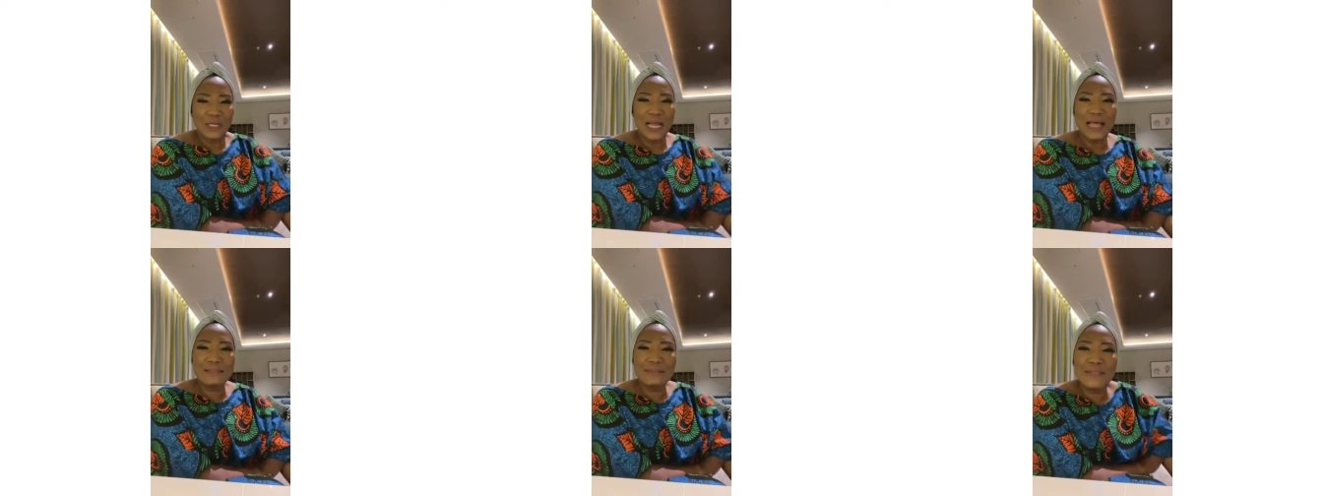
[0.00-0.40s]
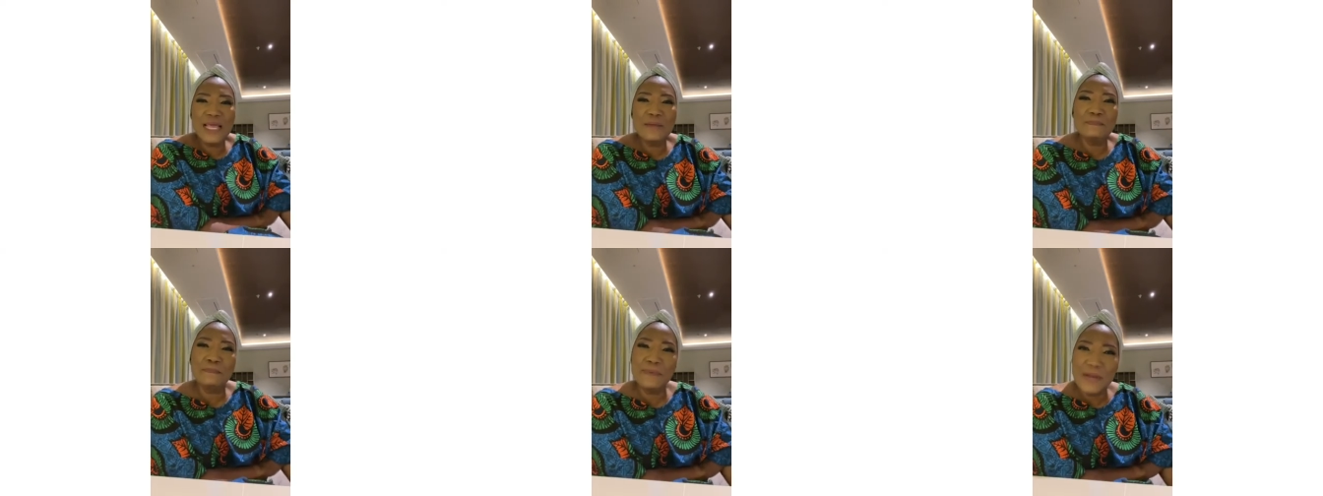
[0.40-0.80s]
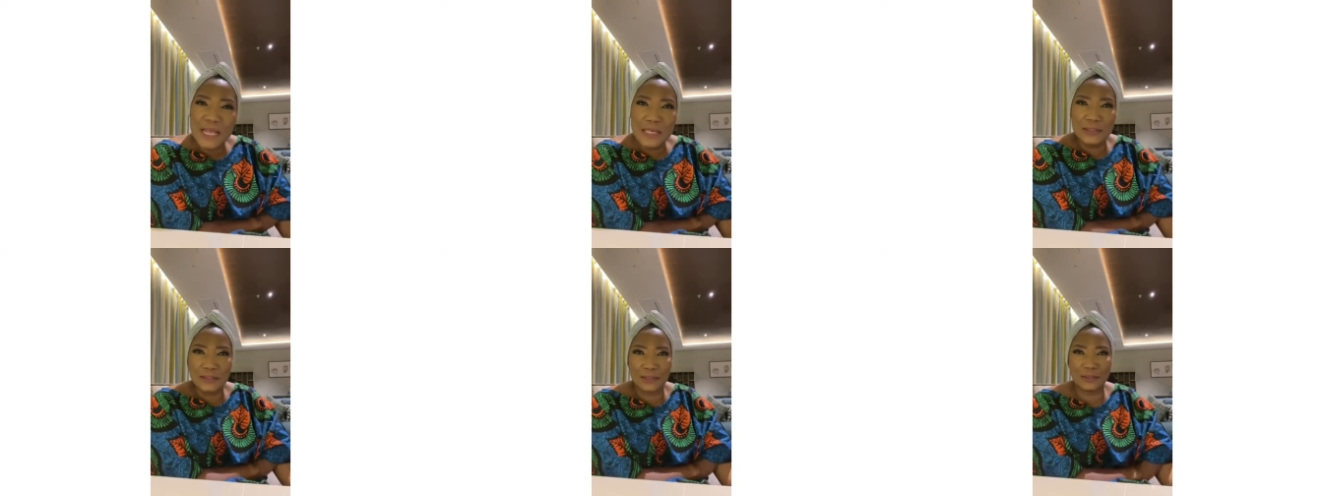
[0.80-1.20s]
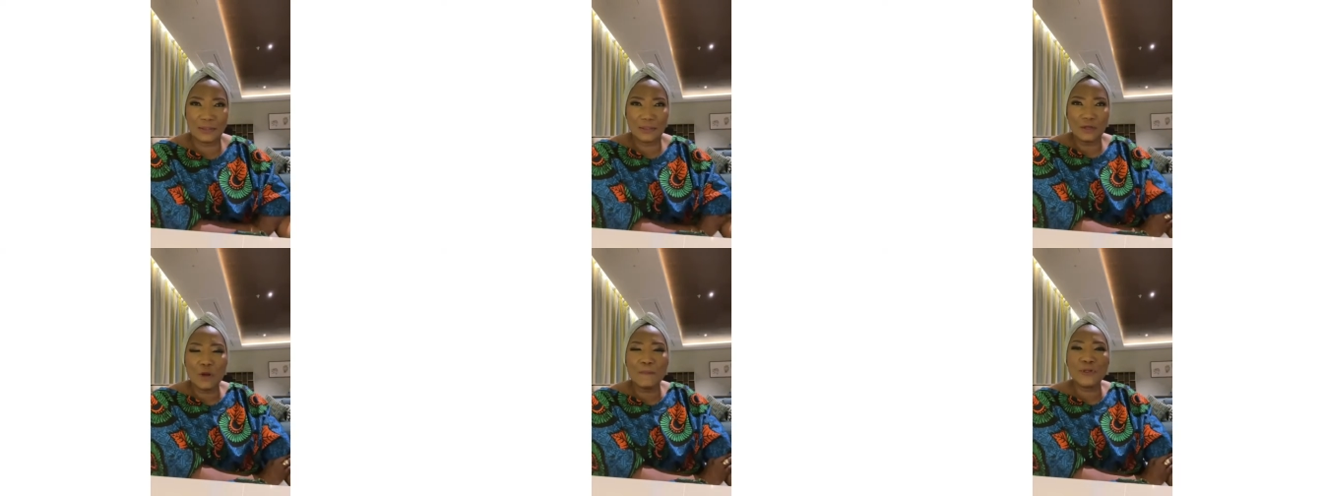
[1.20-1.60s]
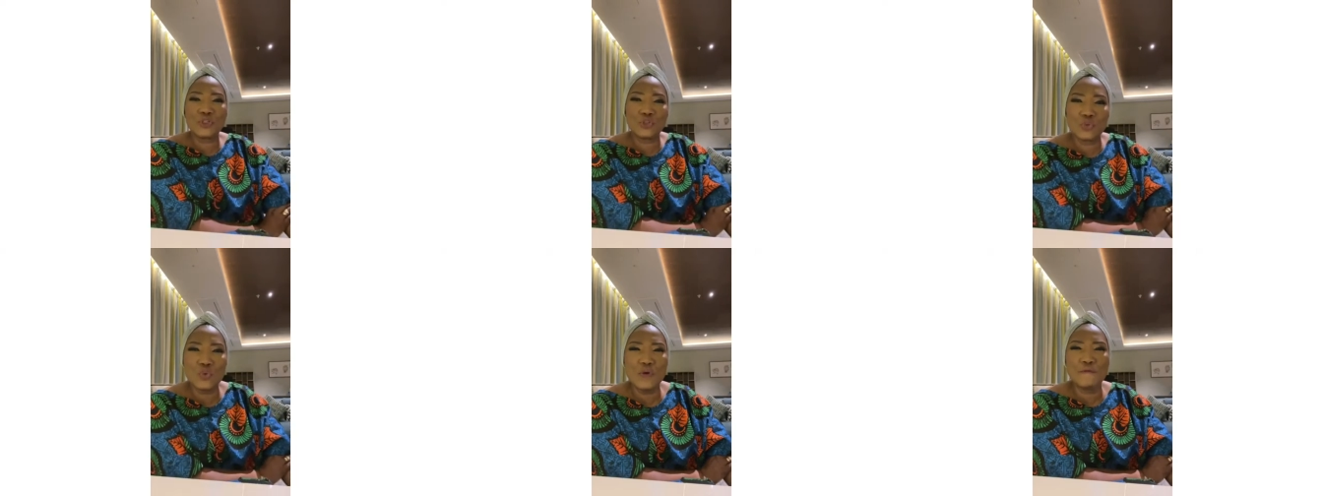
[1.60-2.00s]
And then please, number
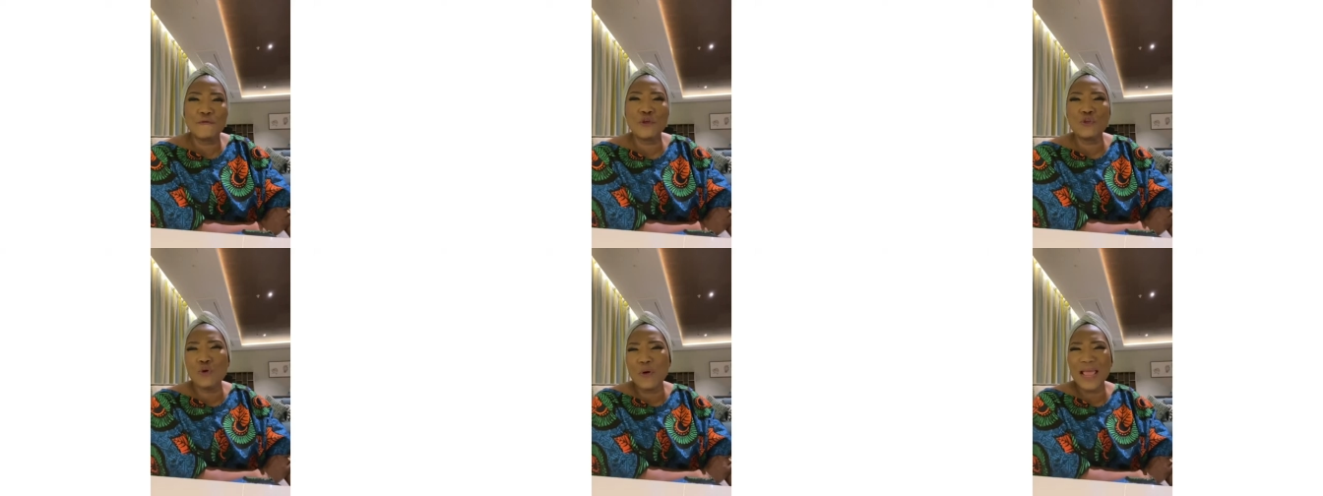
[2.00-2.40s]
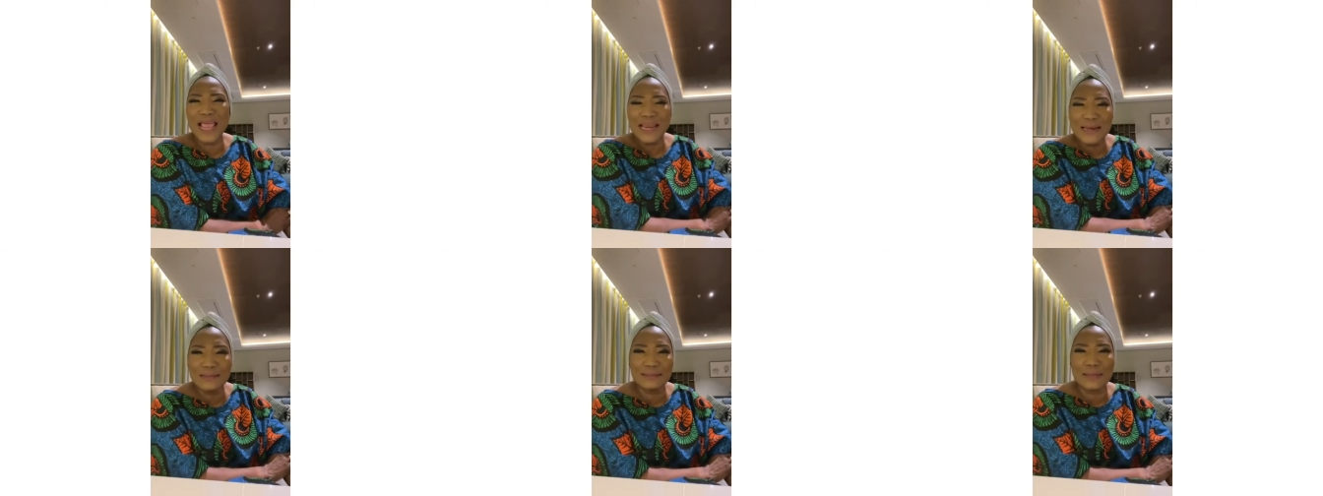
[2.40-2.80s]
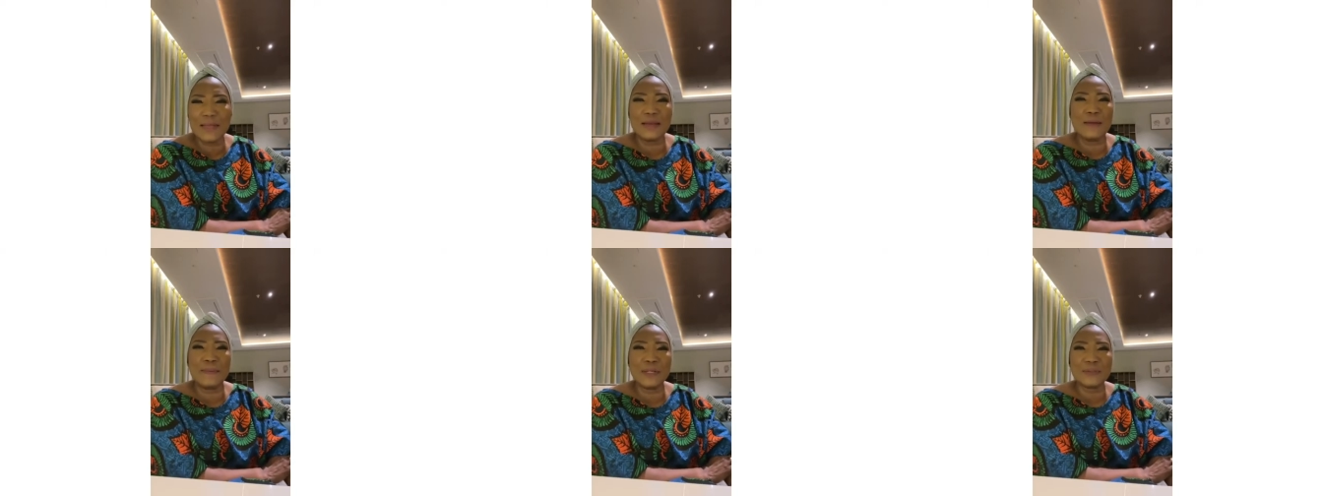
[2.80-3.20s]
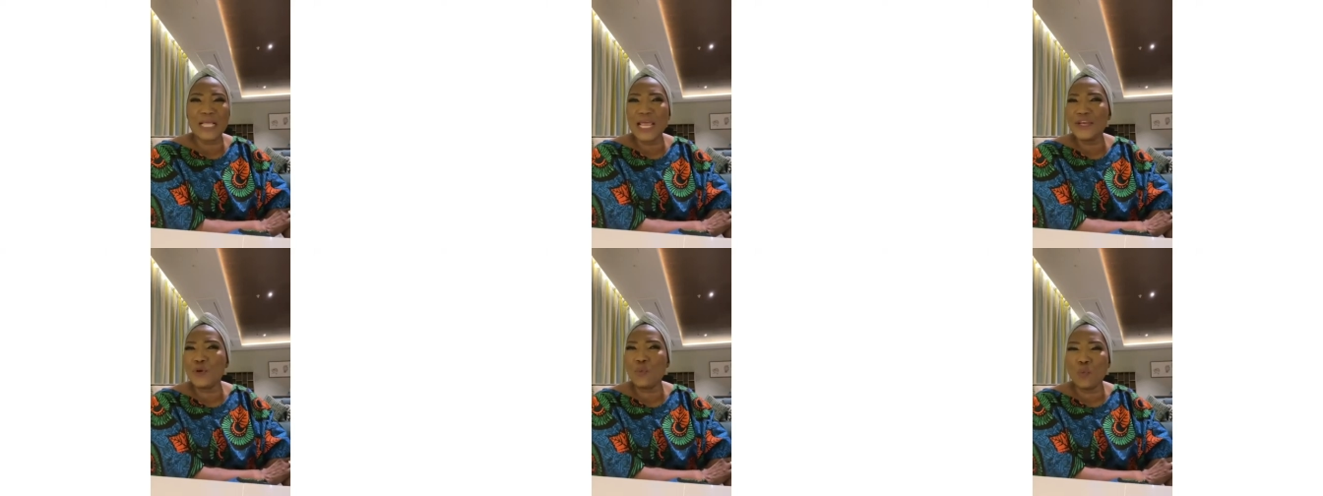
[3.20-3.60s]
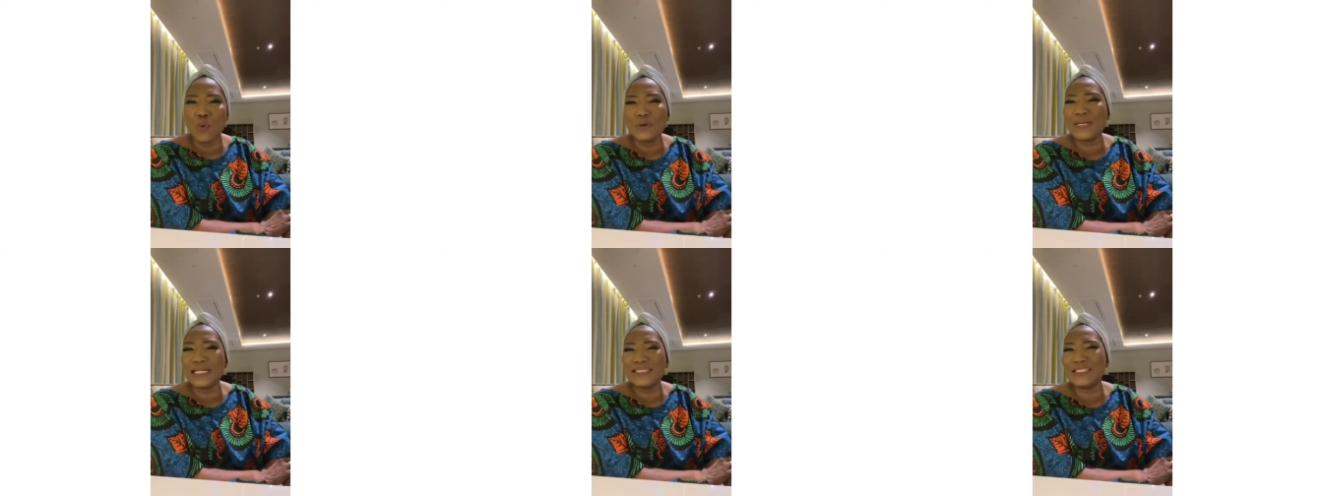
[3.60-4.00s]
2, if you know anything about
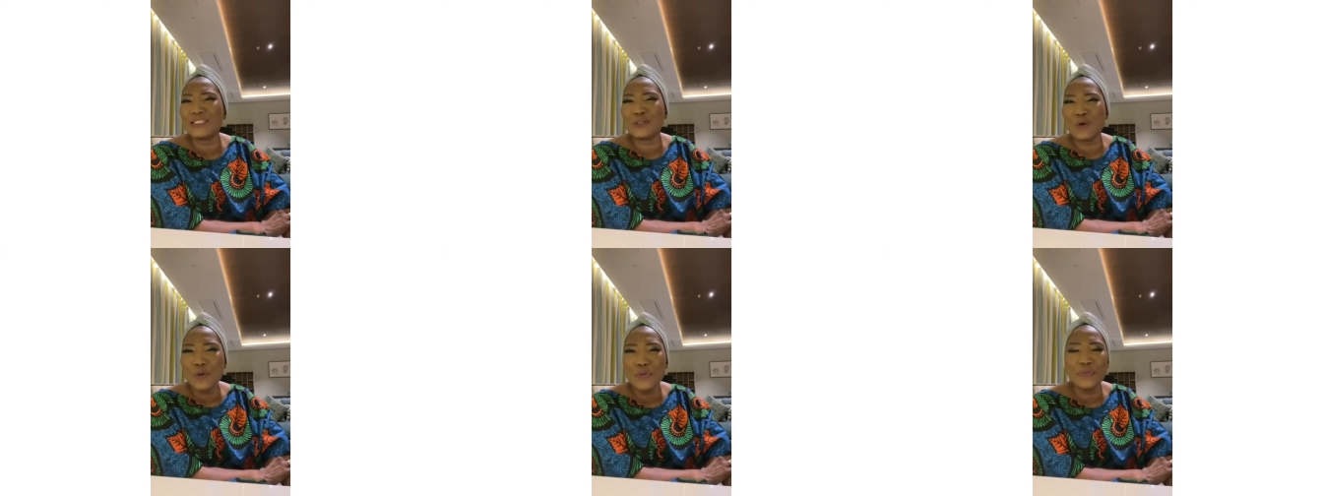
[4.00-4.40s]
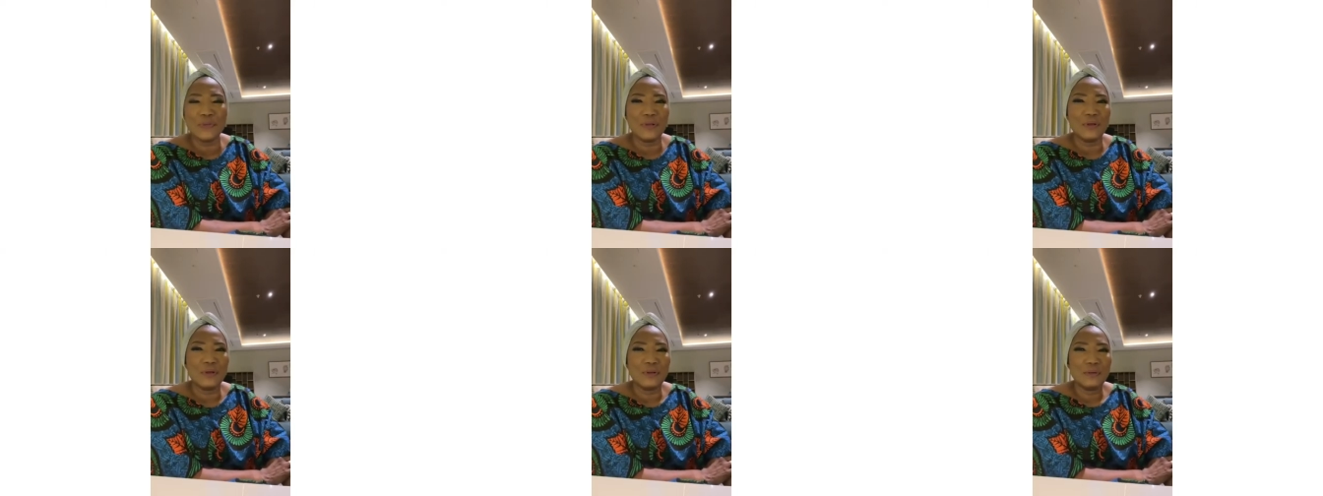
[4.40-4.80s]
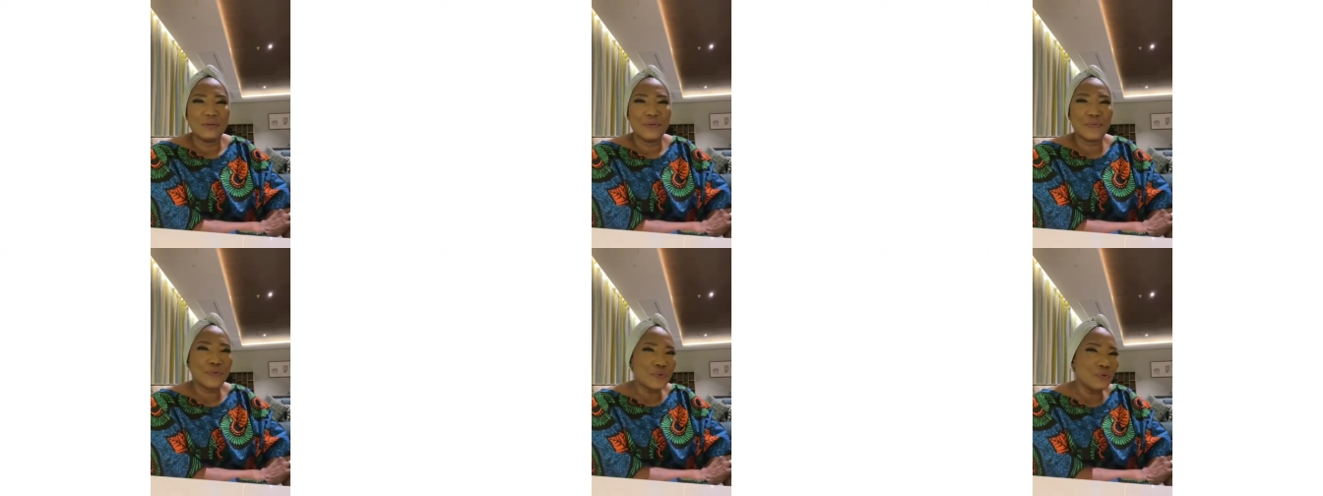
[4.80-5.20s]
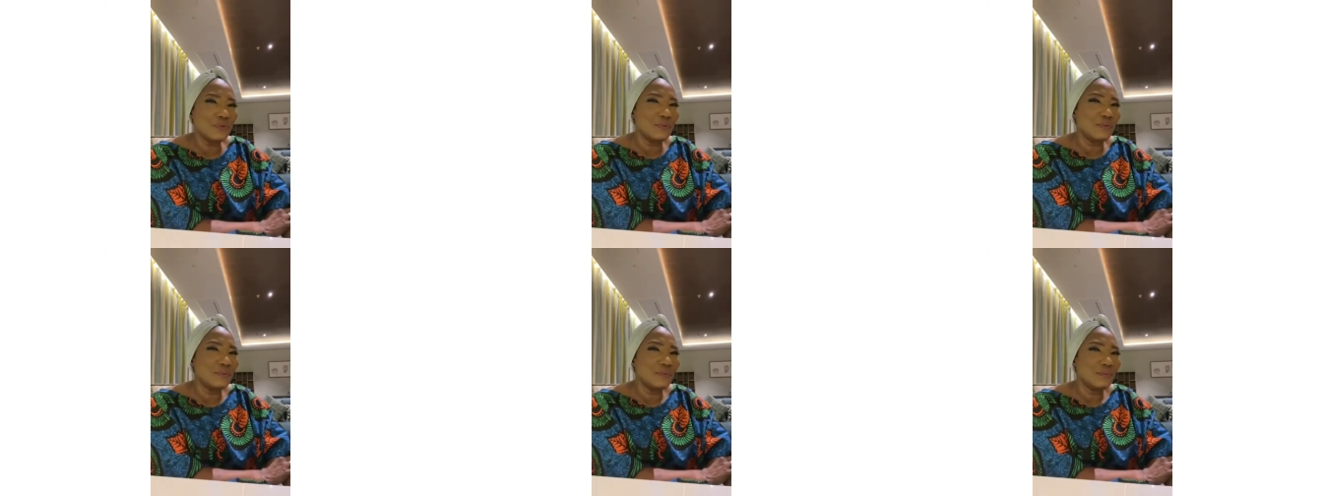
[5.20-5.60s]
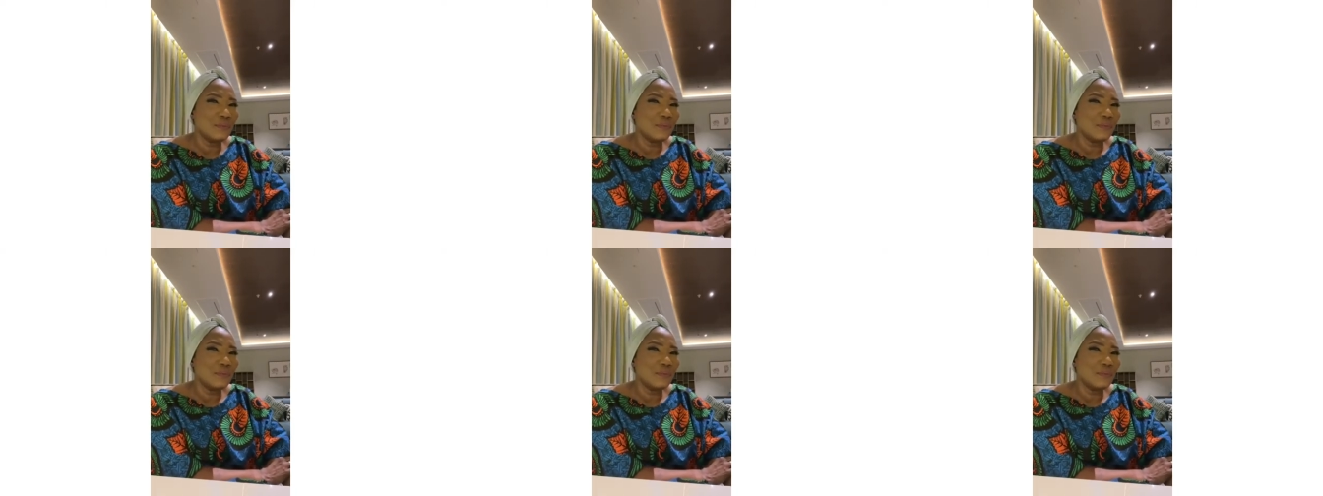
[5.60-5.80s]
anyone that is going through